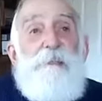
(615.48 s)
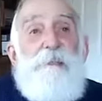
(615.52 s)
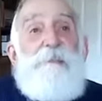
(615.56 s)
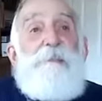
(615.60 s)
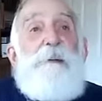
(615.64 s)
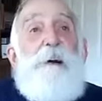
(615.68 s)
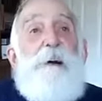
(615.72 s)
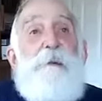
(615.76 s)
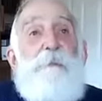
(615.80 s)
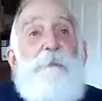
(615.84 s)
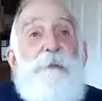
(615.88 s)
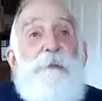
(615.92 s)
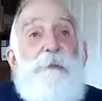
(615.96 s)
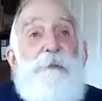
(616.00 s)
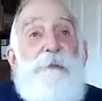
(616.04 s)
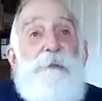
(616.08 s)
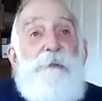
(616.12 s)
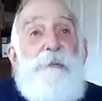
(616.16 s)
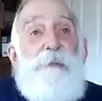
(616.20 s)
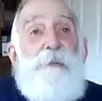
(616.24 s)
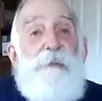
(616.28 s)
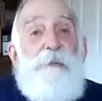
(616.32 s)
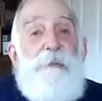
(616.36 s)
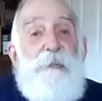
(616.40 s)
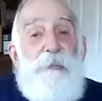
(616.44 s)
So I'm used
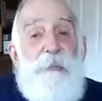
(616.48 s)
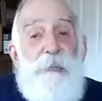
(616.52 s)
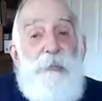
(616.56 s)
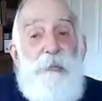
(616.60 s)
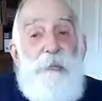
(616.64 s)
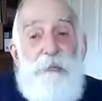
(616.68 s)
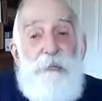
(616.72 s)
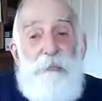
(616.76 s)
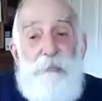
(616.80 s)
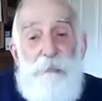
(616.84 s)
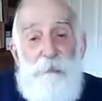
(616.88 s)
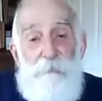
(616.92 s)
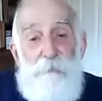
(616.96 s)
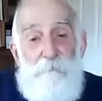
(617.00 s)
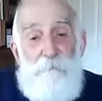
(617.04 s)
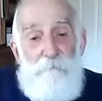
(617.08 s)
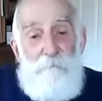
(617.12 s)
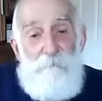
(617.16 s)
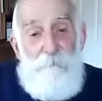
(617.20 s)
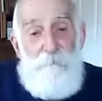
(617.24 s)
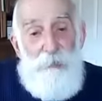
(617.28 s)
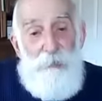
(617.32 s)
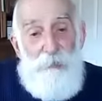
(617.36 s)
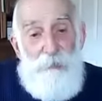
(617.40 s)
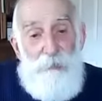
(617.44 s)
to doing that.
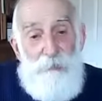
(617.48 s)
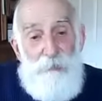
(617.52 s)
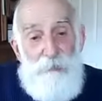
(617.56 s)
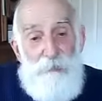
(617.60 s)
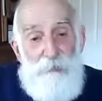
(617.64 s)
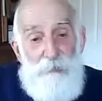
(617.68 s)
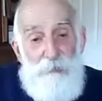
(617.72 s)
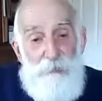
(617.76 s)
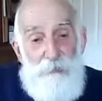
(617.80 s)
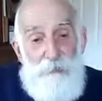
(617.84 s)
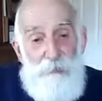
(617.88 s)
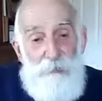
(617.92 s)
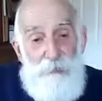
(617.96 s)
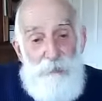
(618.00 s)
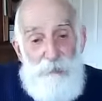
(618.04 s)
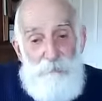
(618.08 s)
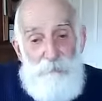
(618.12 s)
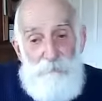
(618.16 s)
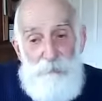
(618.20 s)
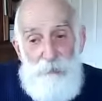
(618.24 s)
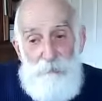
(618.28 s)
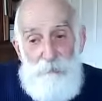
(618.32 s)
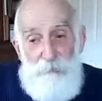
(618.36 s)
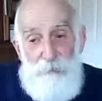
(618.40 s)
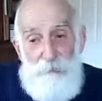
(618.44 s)
I think that's
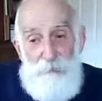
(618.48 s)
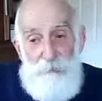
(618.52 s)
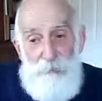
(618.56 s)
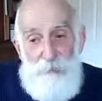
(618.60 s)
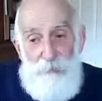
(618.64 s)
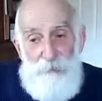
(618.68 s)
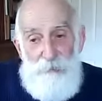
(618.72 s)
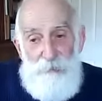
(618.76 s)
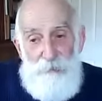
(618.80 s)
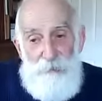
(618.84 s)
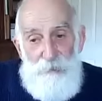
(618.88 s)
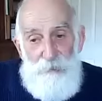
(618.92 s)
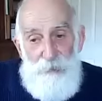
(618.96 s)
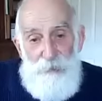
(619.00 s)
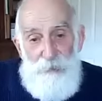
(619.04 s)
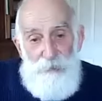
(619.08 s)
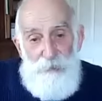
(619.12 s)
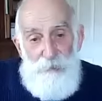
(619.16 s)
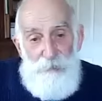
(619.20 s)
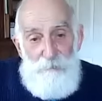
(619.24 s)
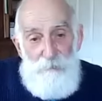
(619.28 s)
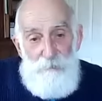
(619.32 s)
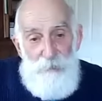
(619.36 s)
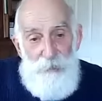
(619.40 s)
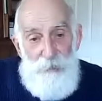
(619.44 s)
probably one of the
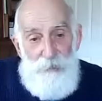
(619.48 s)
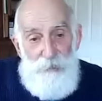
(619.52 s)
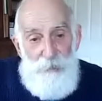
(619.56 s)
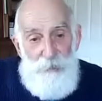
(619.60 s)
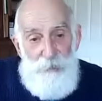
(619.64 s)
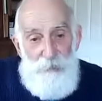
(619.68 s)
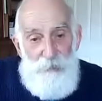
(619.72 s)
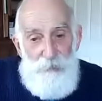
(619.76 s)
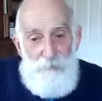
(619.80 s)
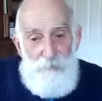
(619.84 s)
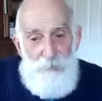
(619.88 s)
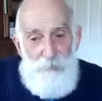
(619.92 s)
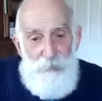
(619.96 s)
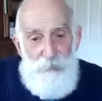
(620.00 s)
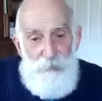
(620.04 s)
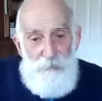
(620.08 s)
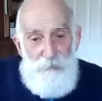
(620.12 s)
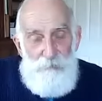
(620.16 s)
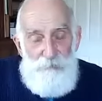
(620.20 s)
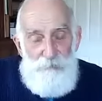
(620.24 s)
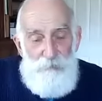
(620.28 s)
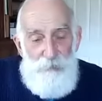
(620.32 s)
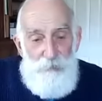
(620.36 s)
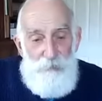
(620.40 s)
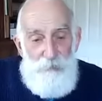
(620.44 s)
greatest blessings of being
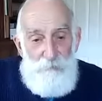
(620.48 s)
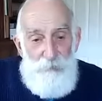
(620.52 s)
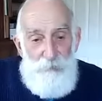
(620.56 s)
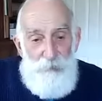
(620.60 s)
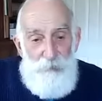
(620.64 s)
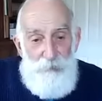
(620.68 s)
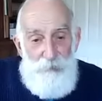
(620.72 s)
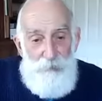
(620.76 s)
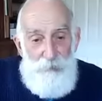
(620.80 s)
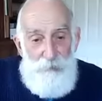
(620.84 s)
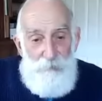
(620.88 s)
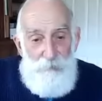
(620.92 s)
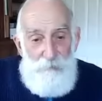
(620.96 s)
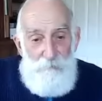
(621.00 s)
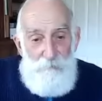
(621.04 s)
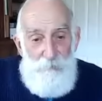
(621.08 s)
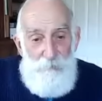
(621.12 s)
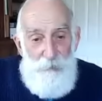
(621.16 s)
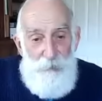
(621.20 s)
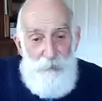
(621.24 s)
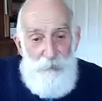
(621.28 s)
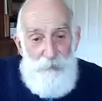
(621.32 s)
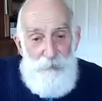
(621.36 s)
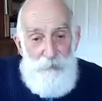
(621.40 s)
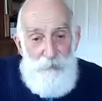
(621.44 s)
a farmer, dear,
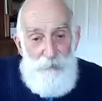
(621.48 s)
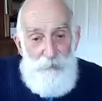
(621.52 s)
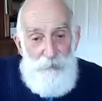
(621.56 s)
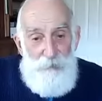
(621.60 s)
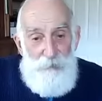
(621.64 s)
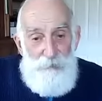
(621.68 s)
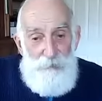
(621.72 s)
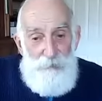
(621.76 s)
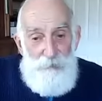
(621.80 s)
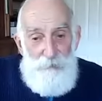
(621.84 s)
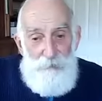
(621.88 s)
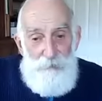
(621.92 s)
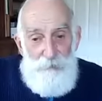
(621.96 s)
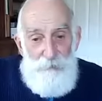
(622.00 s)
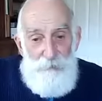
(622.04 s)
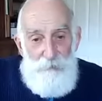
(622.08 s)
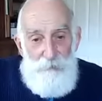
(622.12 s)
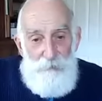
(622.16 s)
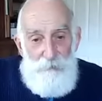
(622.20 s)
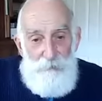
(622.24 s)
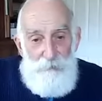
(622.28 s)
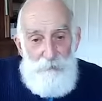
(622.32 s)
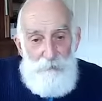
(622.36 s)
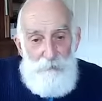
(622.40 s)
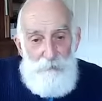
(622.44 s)
is that
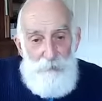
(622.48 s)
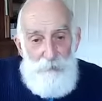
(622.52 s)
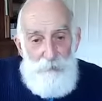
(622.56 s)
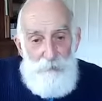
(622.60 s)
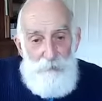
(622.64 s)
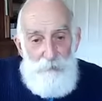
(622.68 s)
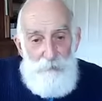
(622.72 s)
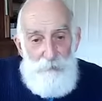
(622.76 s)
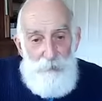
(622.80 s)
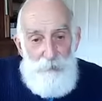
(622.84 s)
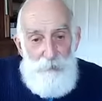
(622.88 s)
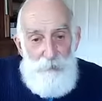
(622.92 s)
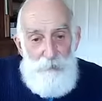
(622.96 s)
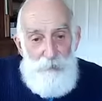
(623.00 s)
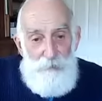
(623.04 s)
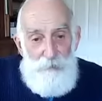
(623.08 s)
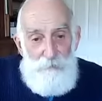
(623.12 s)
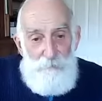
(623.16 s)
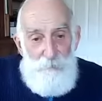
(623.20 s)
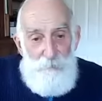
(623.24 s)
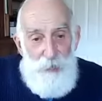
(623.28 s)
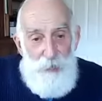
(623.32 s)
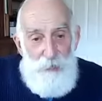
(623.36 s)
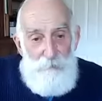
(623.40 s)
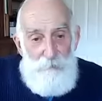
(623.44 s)
either
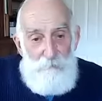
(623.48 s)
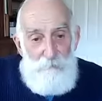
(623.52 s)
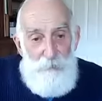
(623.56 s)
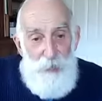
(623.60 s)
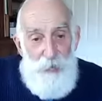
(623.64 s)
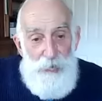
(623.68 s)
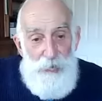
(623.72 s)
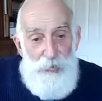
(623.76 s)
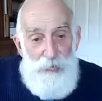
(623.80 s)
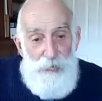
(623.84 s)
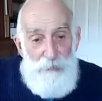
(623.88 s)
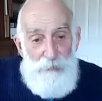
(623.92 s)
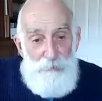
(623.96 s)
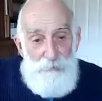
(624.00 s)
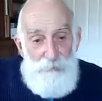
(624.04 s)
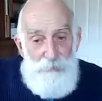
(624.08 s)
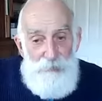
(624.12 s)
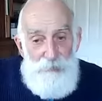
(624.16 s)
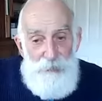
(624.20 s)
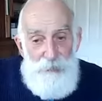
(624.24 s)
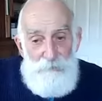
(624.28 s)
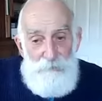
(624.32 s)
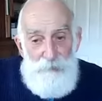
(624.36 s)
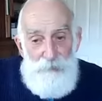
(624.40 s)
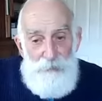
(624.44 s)
by pain
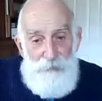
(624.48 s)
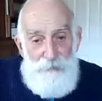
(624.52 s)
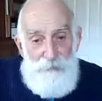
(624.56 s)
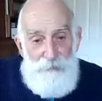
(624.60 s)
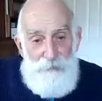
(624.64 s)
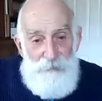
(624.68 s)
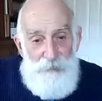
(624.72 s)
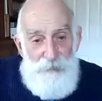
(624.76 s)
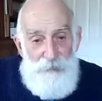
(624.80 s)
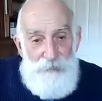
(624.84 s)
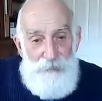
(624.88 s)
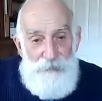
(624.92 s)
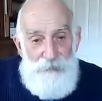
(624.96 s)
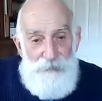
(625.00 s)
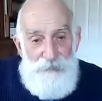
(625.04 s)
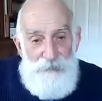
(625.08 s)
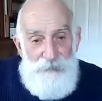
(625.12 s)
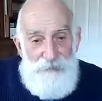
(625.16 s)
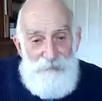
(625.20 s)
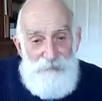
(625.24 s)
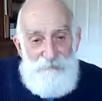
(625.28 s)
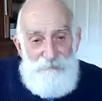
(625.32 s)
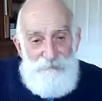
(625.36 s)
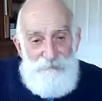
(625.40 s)
or some other reason,